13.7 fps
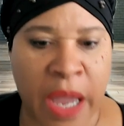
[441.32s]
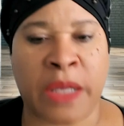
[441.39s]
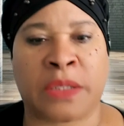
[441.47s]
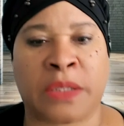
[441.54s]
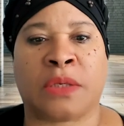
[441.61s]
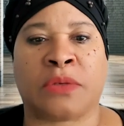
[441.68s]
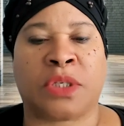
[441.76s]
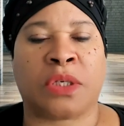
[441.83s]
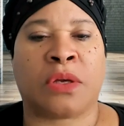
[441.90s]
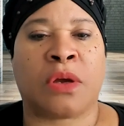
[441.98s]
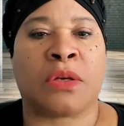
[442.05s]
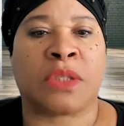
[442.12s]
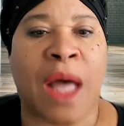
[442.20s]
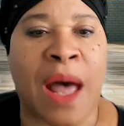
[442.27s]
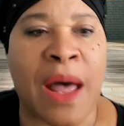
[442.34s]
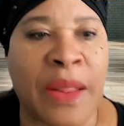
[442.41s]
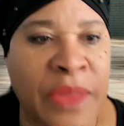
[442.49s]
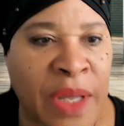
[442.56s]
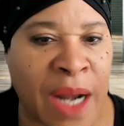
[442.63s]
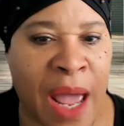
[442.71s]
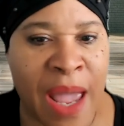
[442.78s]
And so she goes,
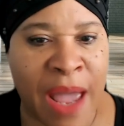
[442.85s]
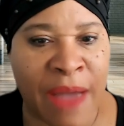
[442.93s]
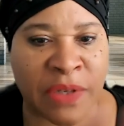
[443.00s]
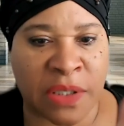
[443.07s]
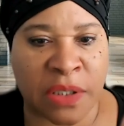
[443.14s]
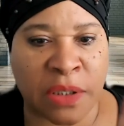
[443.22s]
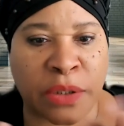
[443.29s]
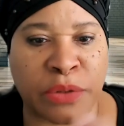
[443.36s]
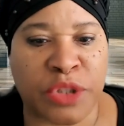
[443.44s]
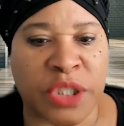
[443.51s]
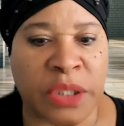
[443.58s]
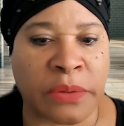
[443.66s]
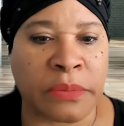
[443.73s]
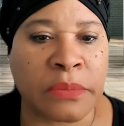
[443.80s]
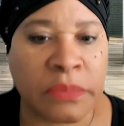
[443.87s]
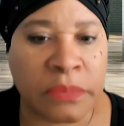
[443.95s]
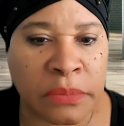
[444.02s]
then I have a solution.